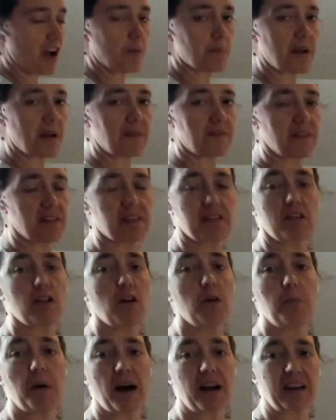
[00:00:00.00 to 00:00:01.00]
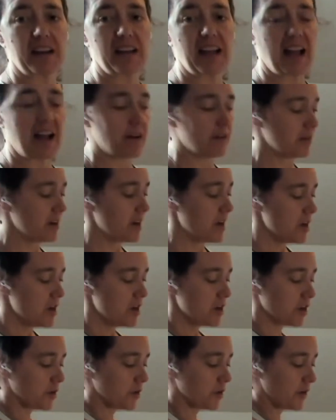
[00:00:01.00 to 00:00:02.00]
Help my physical body out,
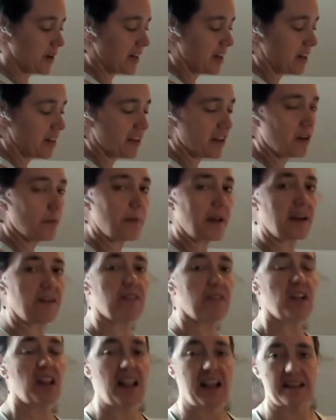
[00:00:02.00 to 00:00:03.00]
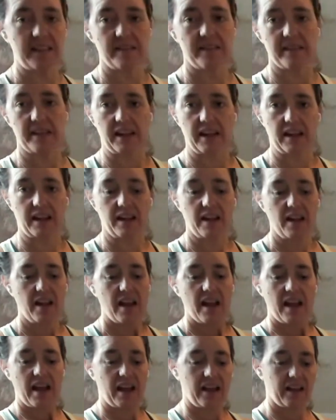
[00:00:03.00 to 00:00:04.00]
create a little bit of cleansing,
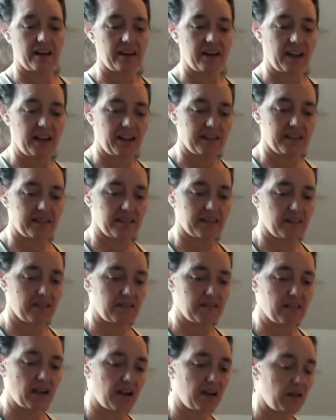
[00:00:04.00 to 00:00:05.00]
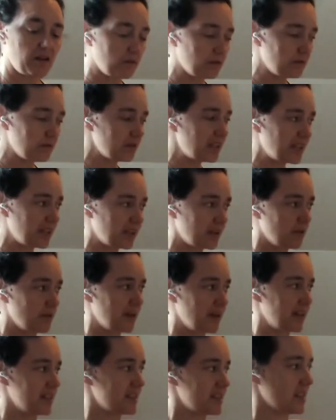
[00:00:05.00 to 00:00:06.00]
And it's not only
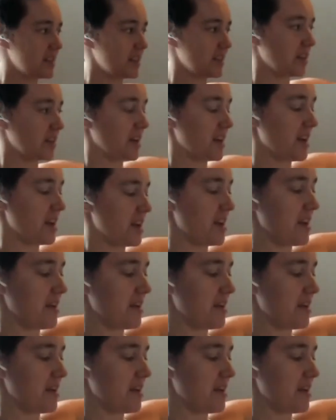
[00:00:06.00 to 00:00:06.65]
going to